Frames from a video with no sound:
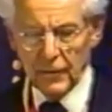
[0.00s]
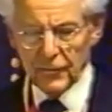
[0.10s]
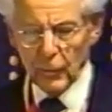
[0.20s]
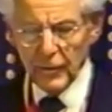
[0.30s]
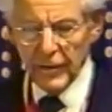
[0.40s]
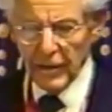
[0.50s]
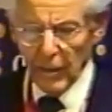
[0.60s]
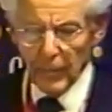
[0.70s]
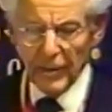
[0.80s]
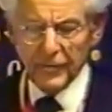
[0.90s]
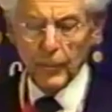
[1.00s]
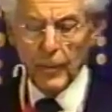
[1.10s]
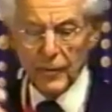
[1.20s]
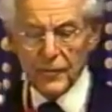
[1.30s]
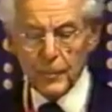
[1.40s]
So indeed, our Blessed
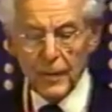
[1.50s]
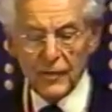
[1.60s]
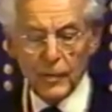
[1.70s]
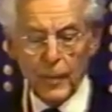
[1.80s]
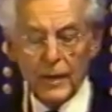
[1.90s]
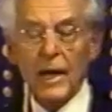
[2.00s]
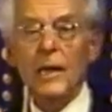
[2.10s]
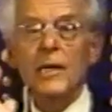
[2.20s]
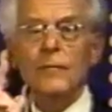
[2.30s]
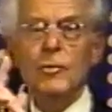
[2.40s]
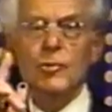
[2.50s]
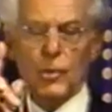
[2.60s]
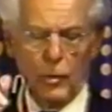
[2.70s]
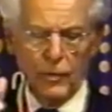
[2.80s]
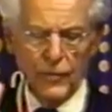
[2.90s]
Mother speaks about hell, even
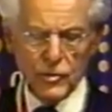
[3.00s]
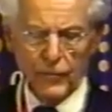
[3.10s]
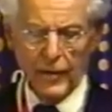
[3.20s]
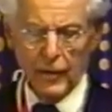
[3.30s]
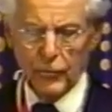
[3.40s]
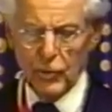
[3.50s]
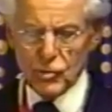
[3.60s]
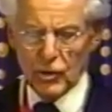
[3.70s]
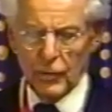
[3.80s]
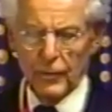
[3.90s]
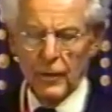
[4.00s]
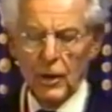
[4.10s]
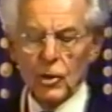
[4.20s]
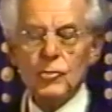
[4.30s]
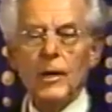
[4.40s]
showed a vision of hell to the children,
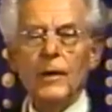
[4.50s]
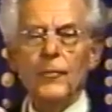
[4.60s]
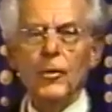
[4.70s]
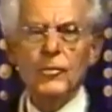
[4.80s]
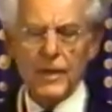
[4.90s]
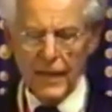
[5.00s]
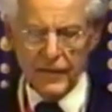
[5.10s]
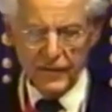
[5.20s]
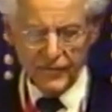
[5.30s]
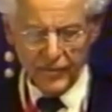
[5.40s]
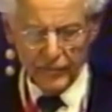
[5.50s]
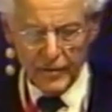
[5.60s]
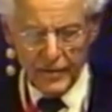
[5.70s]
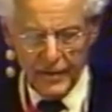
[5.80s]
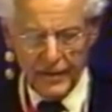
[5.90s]
July 13,
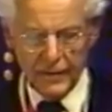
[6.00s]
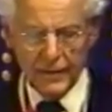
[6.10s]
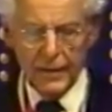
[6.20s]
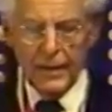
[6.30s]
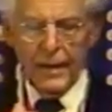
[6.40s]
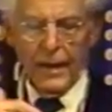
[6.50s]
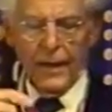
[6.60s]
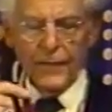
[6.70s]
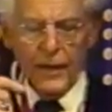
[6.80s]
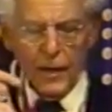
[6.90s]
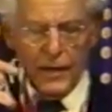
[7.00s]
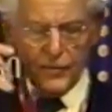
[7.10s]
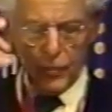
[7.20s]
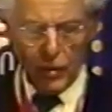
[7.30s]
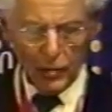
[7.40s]
1917. And then Our Lady's
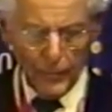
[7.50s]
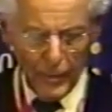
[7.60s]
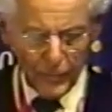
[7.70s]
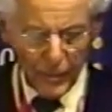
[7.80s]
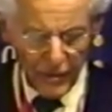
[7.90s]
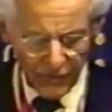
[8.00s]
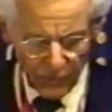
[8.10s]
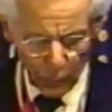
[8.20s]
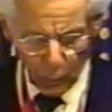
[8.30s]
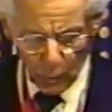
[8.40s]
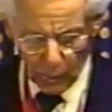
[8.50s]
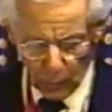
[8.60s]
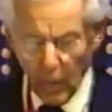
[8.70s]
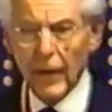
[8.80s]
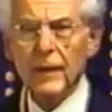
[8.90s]
talking about peace and war.
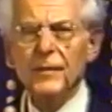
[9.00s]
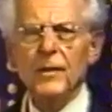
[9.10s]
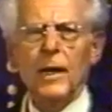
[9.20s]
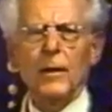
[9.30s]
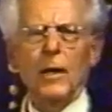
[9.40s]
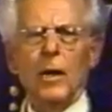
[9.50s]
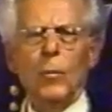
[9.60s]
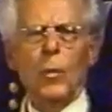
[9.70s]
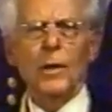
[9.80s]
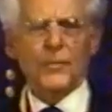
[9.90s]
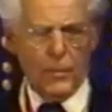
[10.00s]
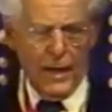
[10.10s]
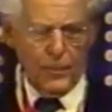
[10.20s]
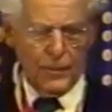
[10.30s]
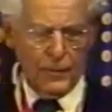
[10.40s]
Why does God allow wars to
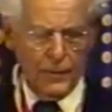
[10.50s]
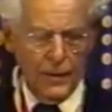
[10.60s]
happen?